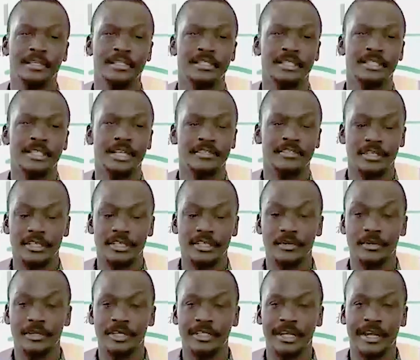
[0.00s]
state
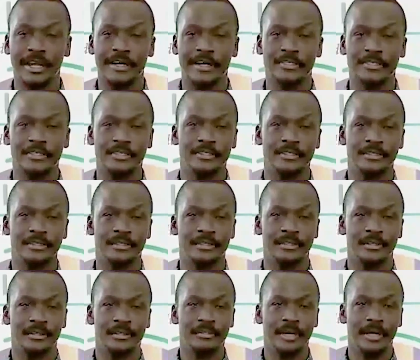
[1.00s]
religion interaction.
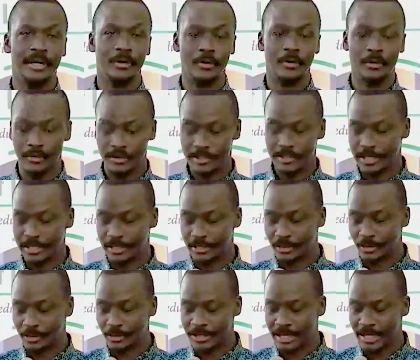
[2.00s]
My own research
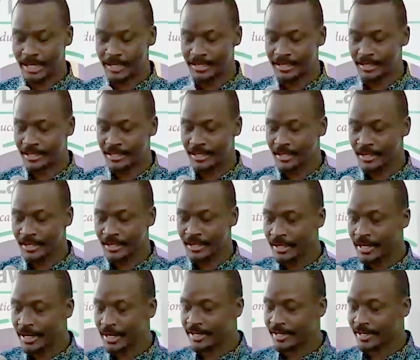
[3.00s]
shows that.
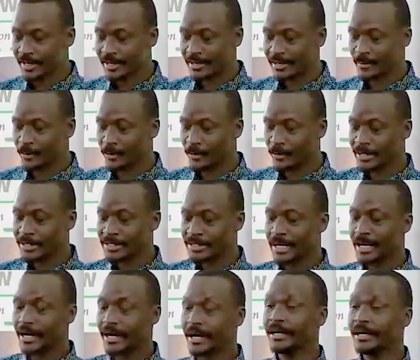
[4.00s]
And the, the models
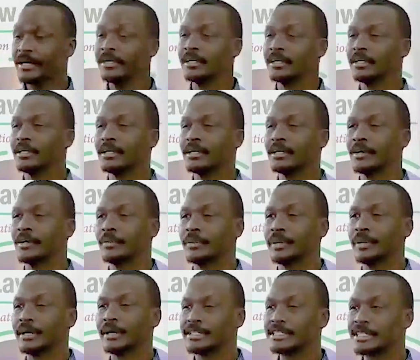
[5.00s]
are we
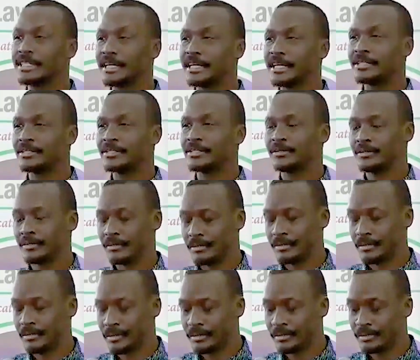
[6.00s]
have a state
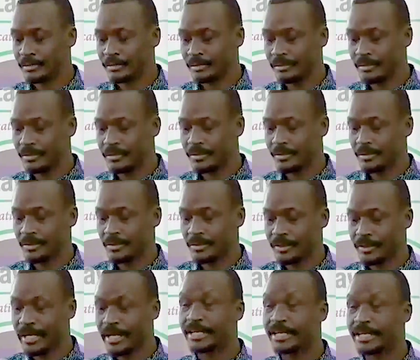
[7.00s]

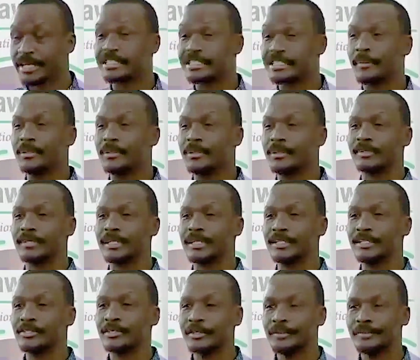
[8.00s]
with an established
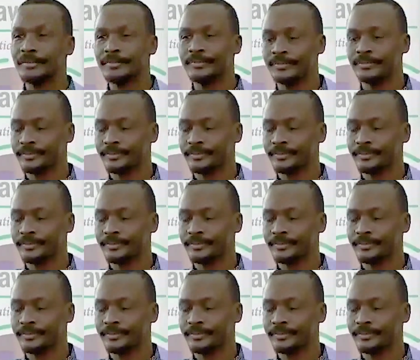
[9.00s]
religion,